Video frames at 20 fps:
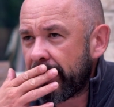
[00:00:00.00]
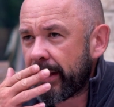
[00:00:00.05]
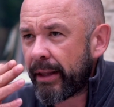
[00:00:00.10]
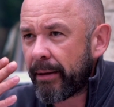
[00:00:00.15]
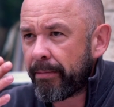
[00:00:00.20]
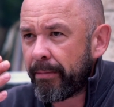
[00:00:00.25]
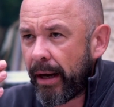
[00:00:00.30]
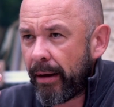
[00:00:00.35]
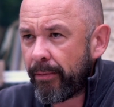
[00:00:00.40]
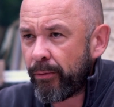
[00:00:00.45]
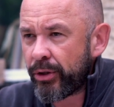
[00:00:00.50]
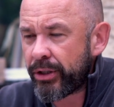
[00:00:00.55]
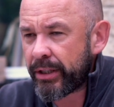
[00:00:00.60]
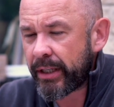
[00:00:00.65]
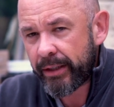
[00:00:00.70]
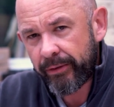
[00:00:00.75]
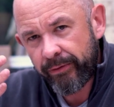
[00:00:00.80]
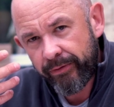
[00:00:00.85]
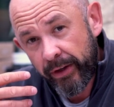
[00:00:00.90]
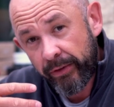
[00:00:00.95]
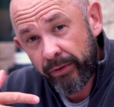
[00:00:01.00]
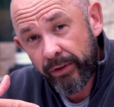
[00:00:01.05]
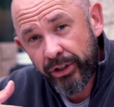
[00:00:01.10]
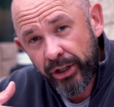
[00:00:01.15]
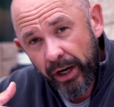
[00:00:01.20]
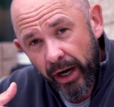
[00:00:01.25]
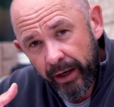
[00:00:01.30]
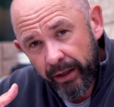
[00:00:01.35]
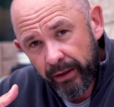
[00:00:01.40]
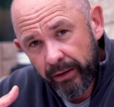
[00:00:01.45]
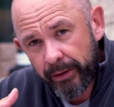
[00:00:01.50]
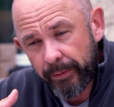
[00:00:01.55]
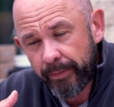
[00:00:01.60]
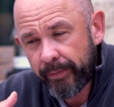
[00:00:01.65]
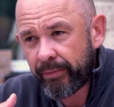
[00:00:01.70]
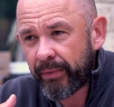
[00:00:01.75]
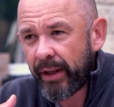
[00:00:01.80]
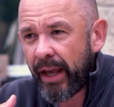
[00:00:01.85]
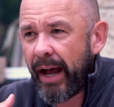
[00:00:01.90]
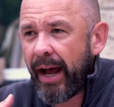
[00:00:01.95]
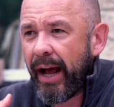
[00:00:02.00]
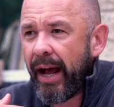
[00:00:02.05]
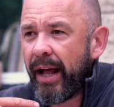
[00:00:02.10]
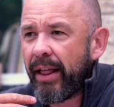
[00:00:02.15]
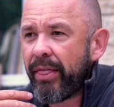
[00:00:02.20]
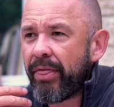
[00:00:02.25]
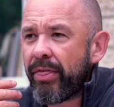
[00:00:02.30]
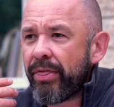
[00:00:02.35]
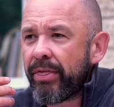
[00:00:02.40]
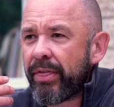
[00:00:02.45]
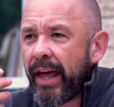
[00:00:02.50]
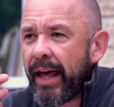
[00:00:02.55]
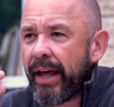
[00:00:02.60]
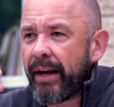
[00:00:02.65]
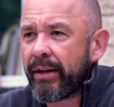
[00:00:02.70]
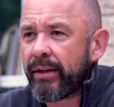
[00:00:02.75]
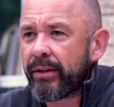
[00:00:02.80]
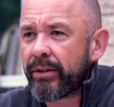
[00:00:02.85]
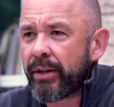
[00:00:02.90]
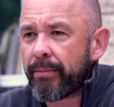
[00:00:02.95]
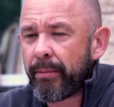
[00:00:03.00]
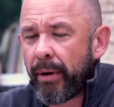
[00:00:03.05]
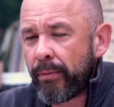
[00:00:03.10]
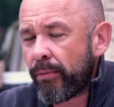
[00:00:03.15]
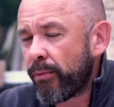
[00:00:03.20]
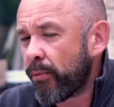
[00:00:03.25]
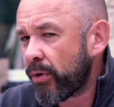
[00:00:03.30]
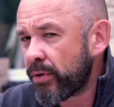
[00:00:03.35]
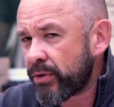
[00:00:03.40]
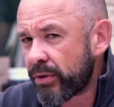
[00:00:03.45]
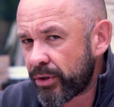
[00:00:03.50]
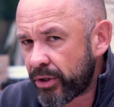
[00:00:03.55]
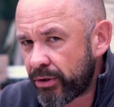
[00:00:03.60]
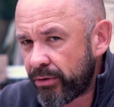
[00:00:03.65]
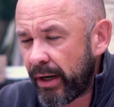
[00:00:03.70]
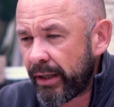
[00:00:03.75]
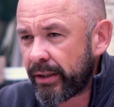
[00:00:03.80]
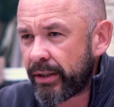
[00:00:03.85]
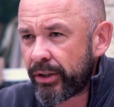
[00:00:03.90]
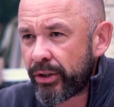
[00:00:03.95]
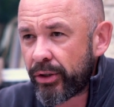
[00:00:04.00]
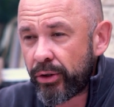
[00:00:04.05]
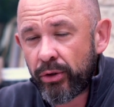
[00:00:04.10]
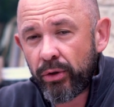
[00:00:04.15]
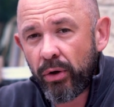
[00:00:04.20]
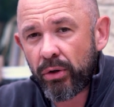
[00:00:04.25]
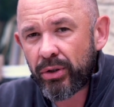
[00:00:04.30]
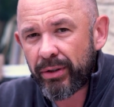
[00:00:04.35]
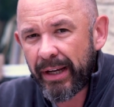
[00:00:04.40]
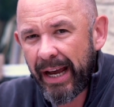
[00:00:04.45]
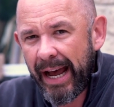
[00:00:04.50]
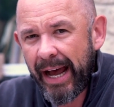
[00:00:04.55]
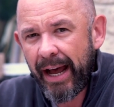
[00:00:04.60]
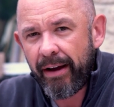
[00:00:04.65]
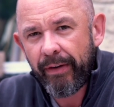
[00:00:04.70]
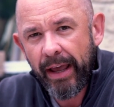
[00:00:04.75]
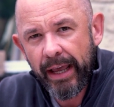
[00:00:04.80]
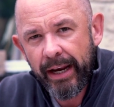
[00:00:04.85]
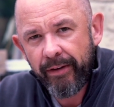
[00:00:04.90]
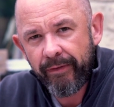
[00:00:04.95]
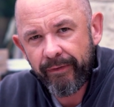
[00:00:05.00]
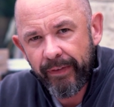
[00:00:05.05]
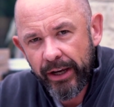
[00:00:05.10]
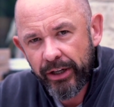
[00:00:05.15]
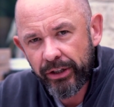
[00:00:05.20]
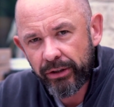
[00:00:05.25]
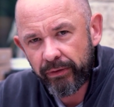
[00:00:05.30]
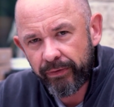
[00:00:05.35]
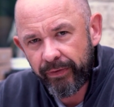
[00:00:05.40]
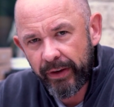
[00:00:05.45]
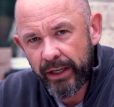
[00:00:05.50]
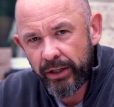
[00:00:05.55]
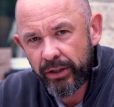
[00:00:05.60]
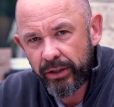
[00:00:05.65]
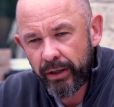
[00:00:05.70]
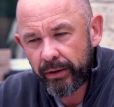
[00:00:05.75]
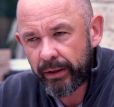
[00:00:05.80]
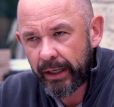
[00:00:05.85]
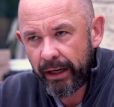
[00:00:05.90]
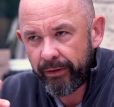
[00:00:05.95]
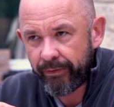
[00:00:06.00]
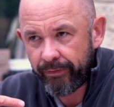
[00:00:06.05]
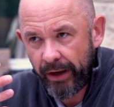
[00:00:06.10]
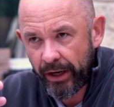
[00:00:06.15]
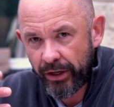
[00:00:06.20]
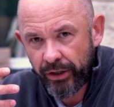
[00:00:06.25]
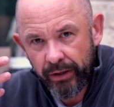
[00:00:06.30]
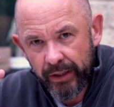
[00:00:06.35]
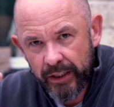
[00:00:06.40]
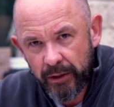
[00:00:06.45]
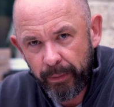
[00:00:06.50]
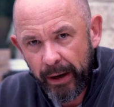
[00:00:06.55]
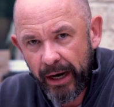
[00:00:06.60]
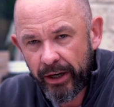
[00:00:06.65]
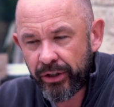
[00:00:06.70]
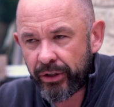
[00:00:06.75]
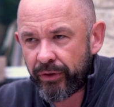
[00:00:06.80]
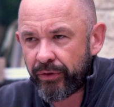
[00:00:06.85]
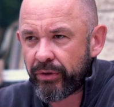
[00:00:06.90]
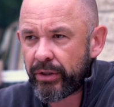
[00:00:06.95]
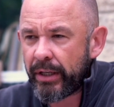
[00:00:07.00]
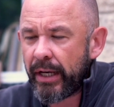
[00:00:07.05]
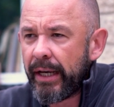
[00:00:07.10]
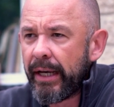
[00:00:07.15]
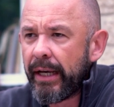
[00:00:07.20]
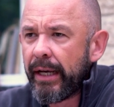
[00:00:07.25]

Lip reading: The mum would sit in front of the child, and then the mum was instructed not to have any facial expressions.